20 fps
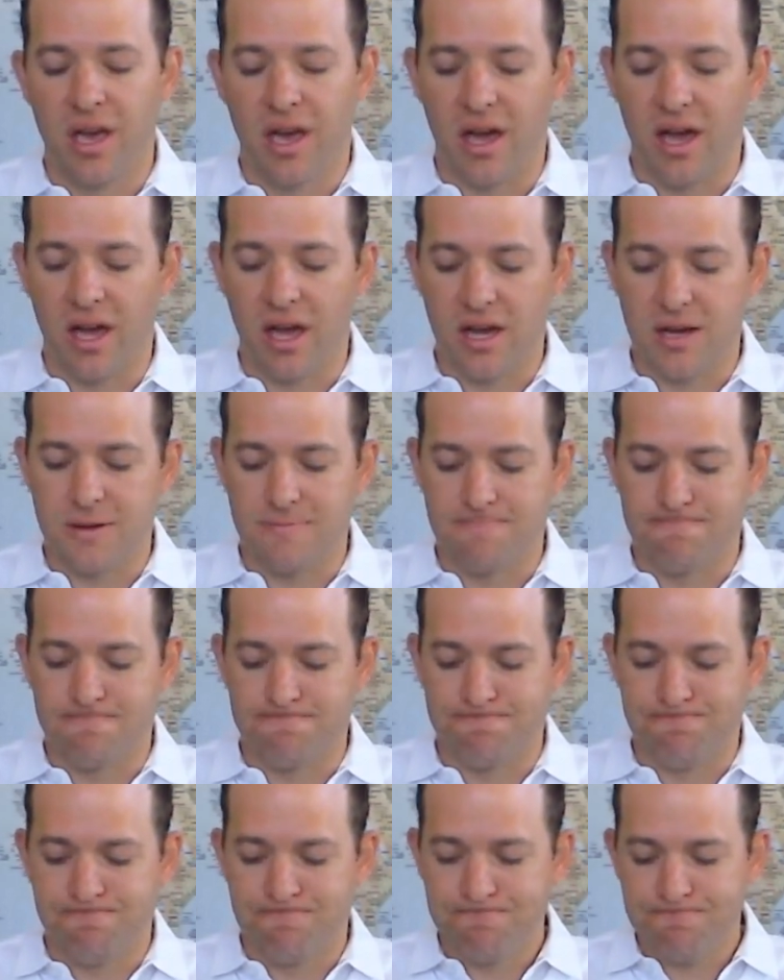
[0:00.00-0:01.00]

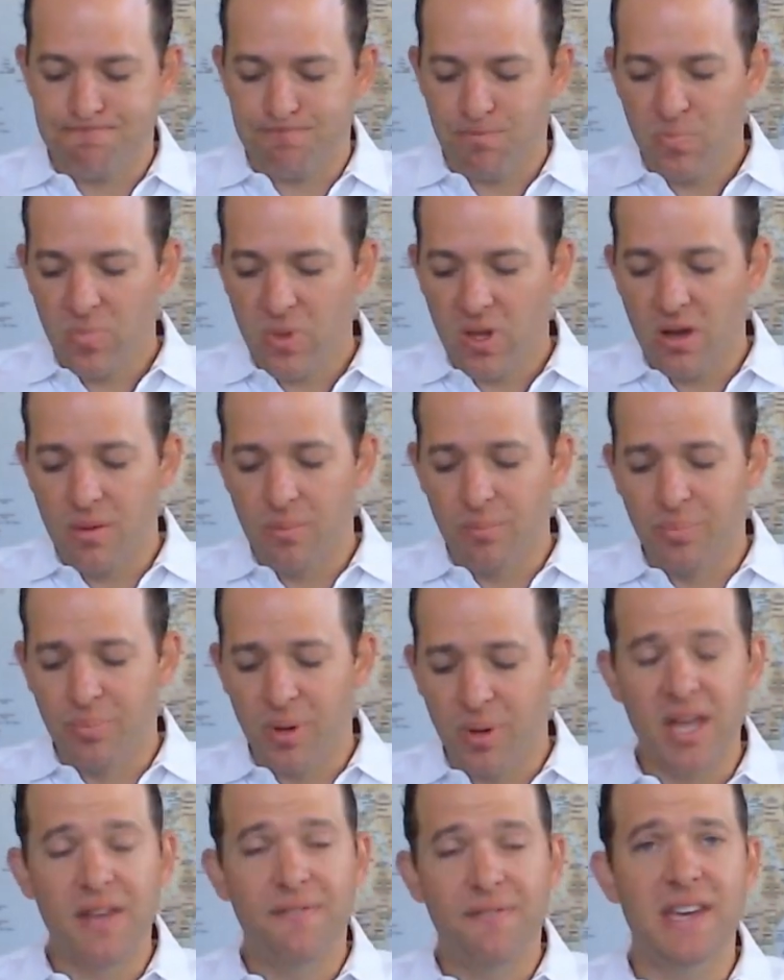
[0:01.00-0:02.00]

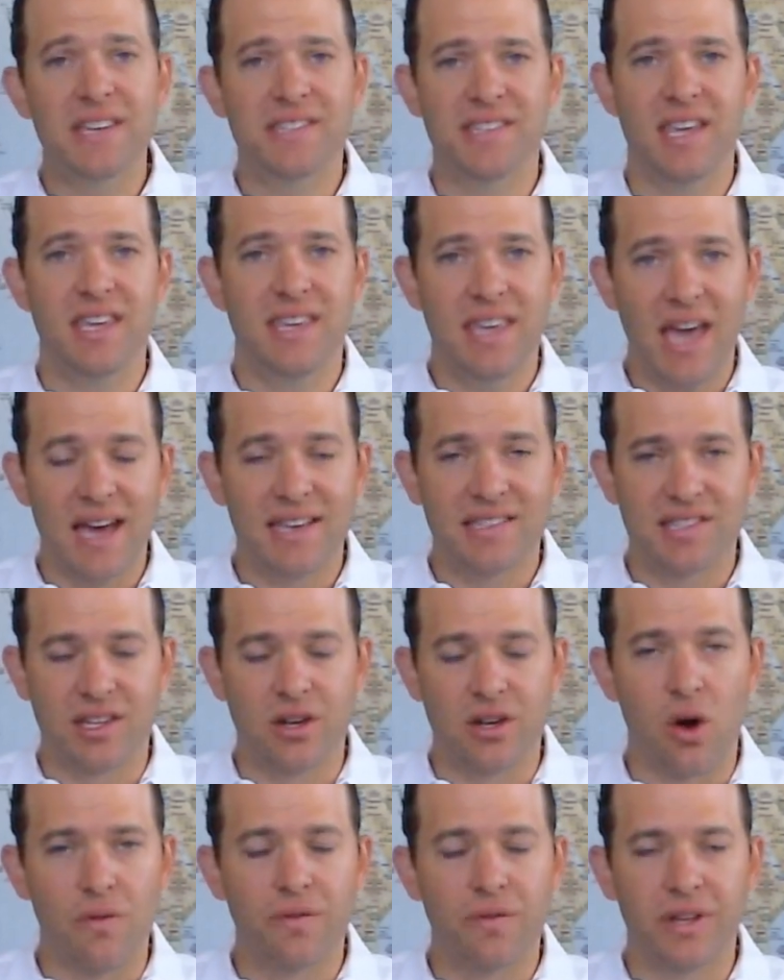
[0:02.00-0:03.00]
But if they say yes, and
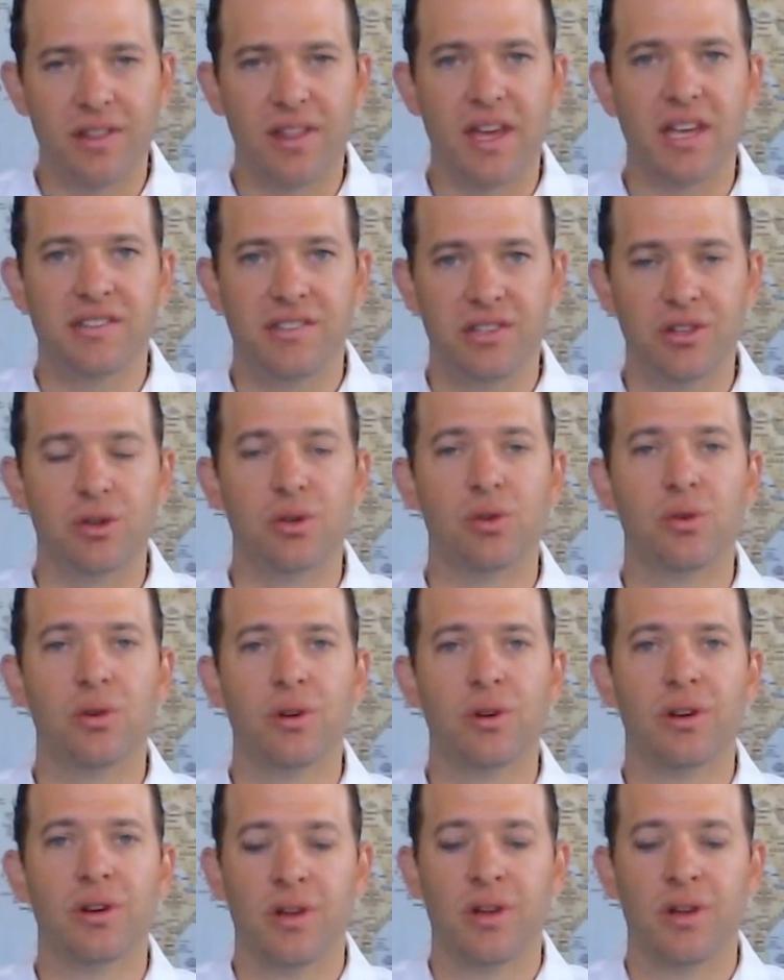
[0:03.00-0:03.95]
hopefully they do,